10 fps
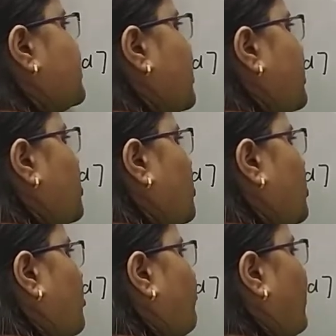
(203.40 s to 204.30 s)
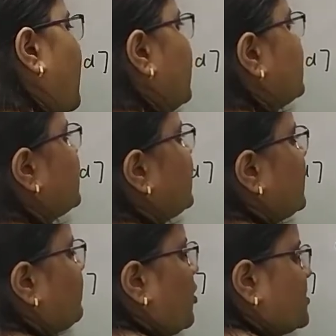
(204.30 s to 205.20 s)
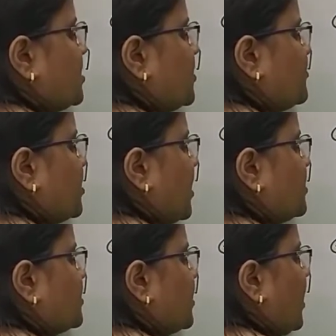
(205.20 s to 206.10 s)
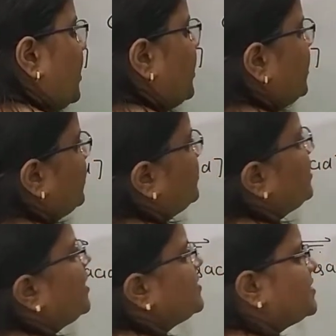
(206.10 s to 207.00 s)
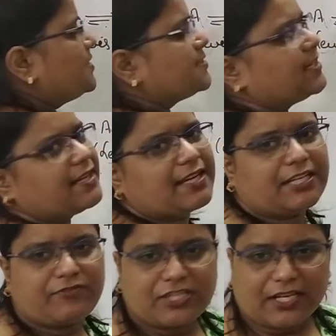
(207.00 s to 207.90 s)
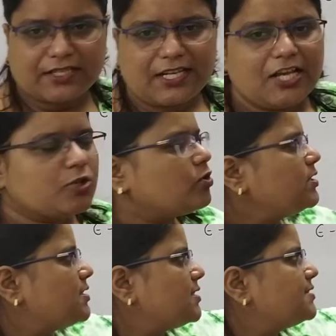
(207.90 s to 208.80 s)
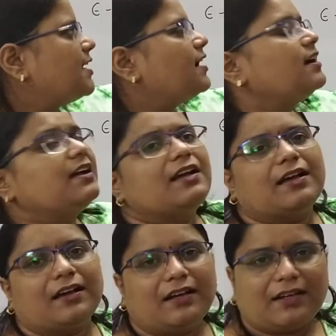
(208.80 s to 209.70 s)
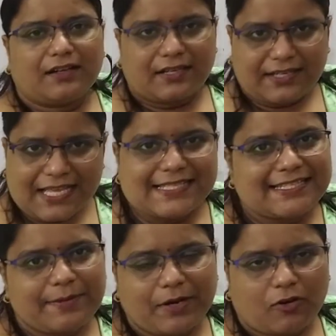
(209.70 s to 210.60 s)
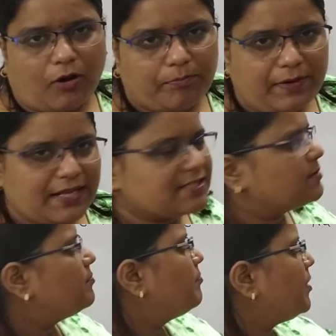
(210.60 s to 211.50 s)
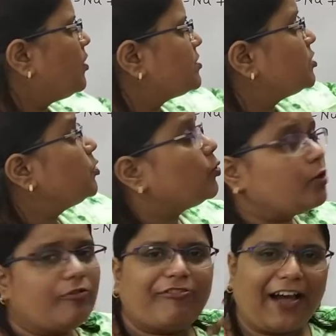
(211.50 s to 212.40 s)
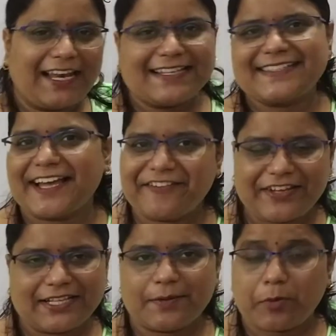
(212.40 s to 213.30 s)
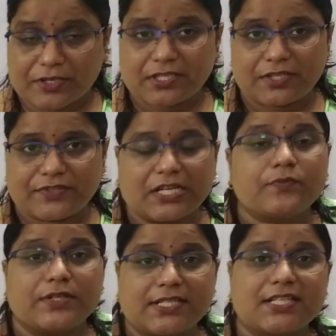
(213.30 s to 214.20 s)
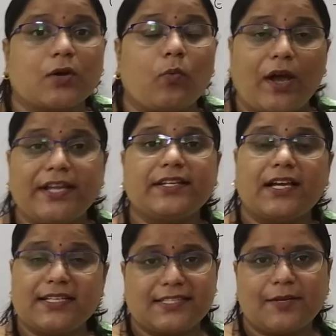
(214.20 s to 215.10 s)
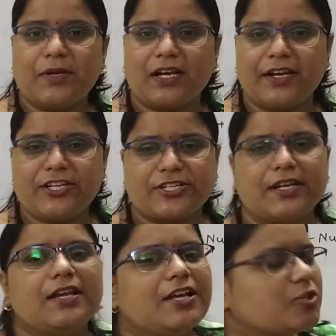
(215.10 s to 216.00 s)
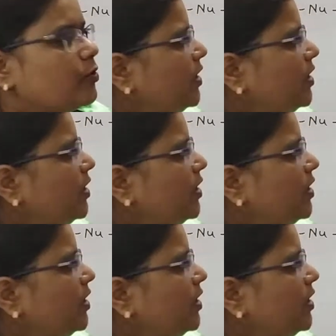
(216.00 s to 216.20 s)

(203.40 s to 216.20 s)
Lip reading: the nucleophile is the positive charge and here the acid is the negative charge. So this is the less stable complex, because the nucleophile is having the positive charge, which is a quite unstable condition. So